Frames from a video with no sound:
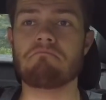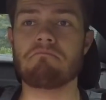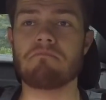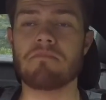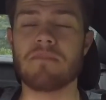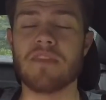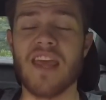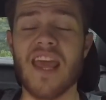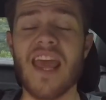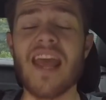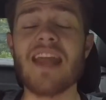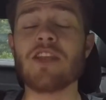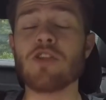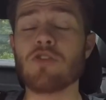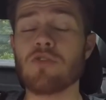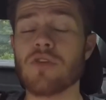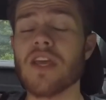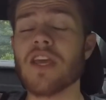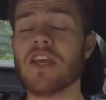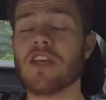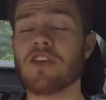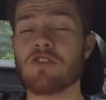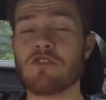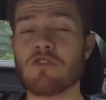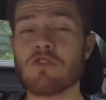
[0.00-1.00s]
Can you
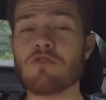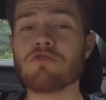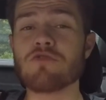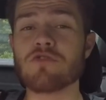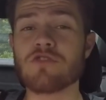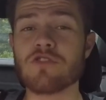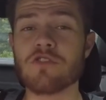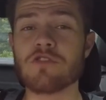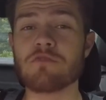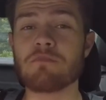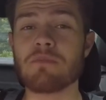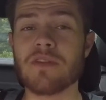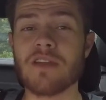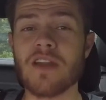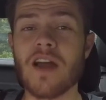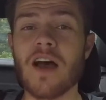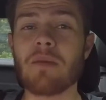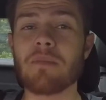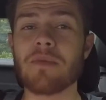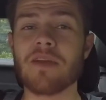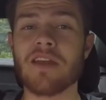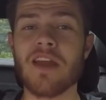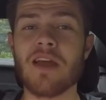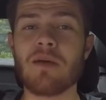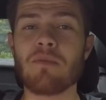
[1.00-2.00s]
get used to not
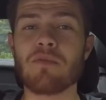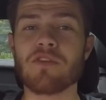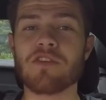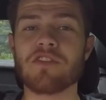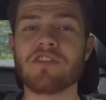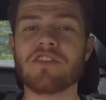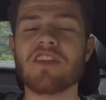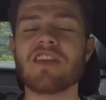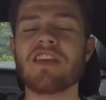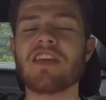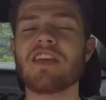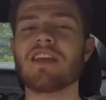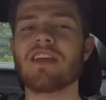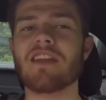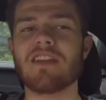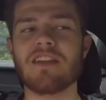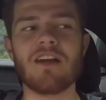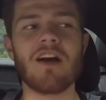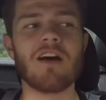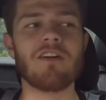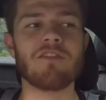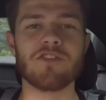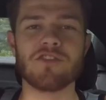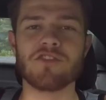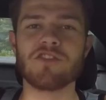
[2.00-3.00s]
being able to see? And
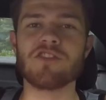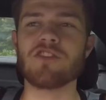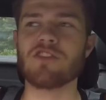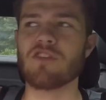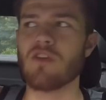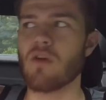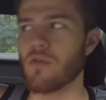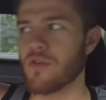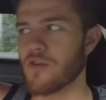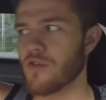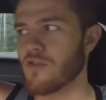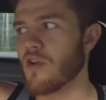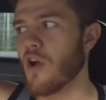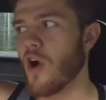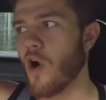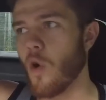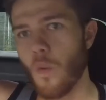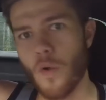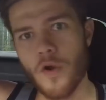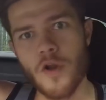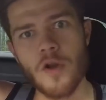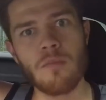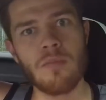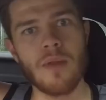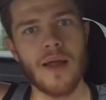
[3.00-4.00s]
obviously, you know
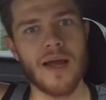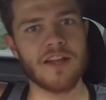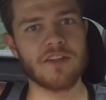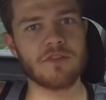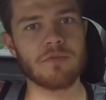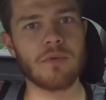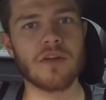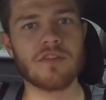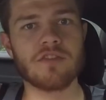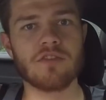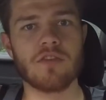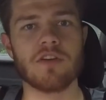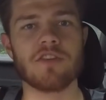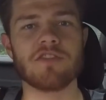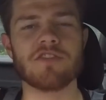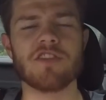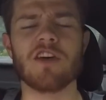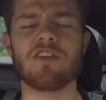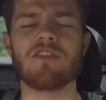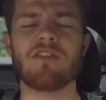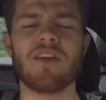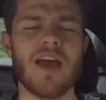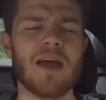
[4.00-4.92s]
where your blind spots are and stuff.